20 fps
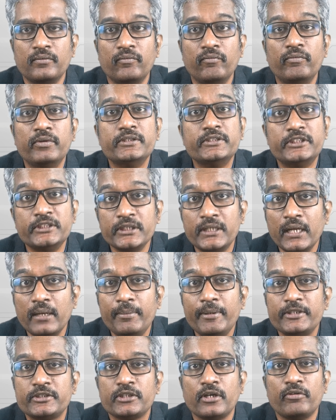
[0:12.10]
with
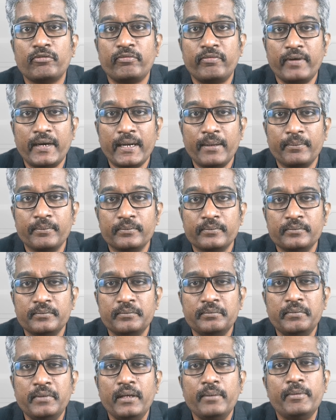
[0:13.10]
gigabytes of RAM,
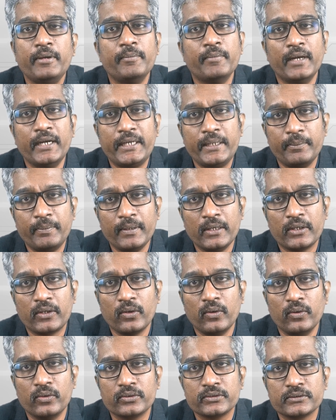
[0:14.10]
maybe multiple
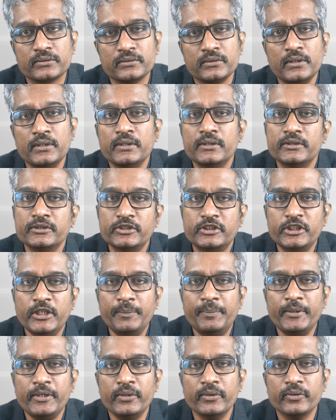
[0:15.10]
cores,
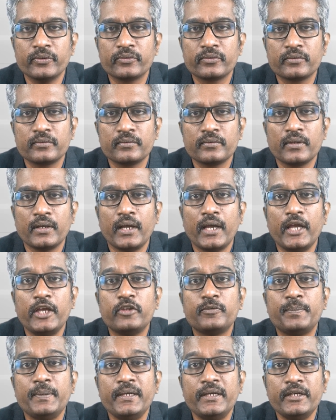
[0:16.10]
GPUs,
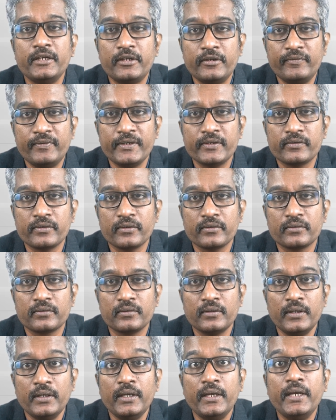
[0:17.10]
high-speed interfaces,
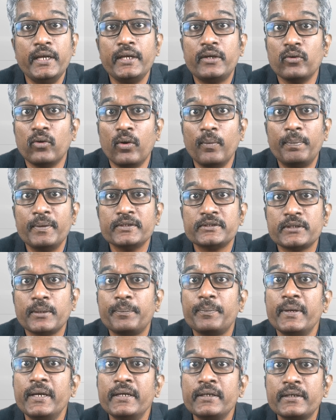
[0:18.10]
it opens
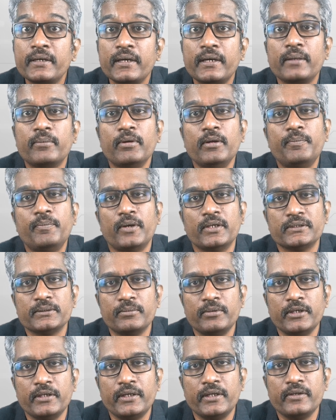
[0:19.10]
up incredible
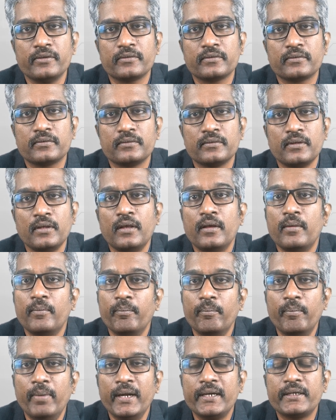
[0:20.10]
possibilities.
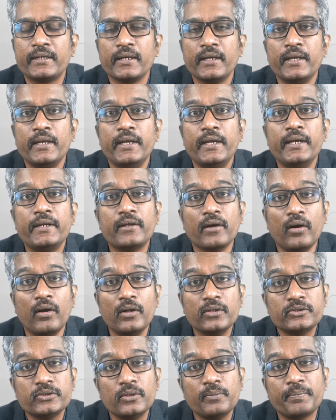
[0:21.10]
But it
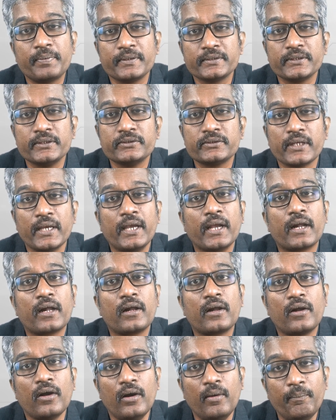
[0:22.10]
also presents a
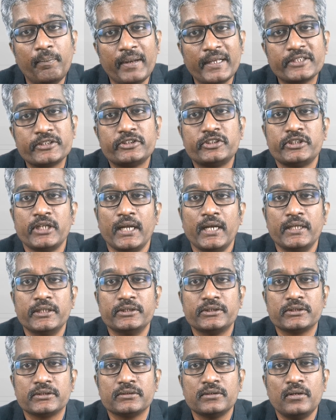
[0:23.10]
complex
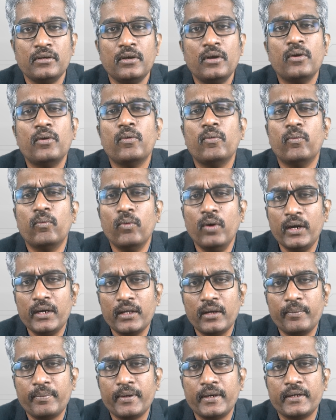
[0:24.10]
challenge. What
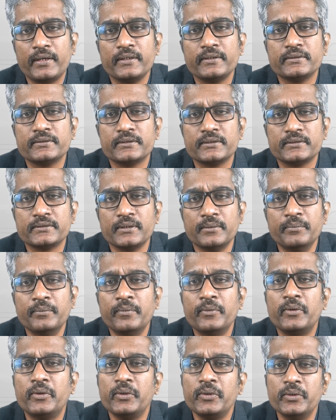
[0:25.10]
operating system
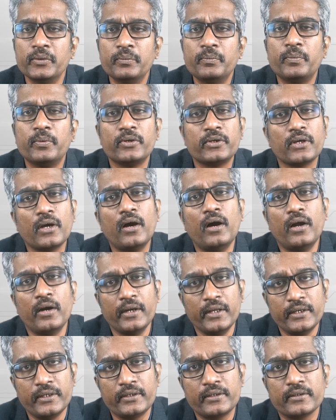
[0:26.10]
do you put on
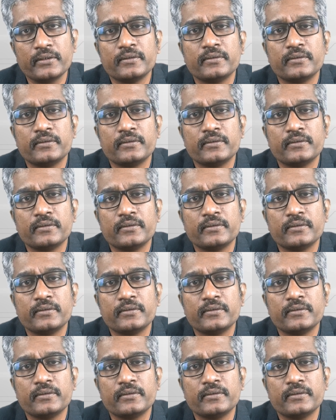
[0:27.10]
it?